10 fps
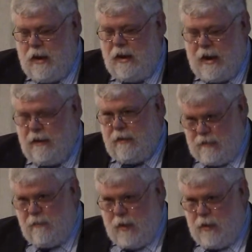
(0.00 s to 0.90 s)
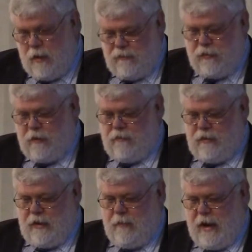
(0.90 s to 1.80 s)
and I might observe in
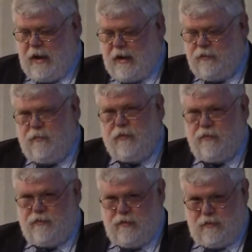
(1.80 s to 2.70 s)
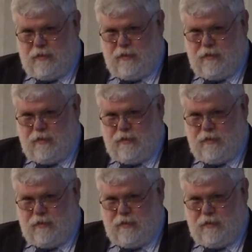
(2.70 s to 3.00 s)
the Quebec case, for instance, that